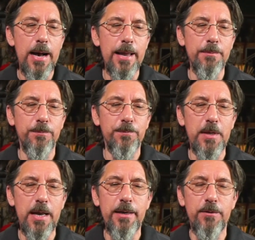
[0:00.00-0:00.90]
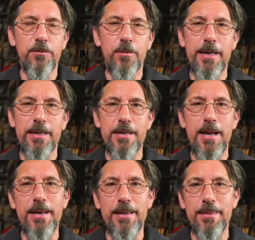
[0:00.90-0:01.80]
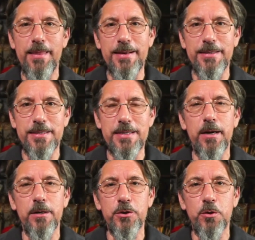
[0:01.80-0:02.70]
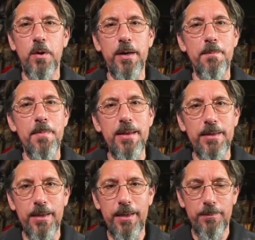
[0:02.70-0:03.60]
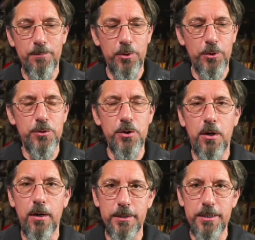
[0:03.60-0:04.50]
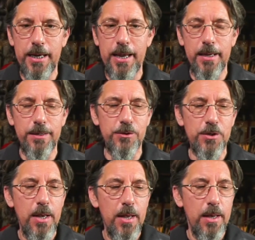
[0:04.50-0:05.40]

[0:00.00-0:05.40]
I'm kind of reigniting that desire to want to make and produce art and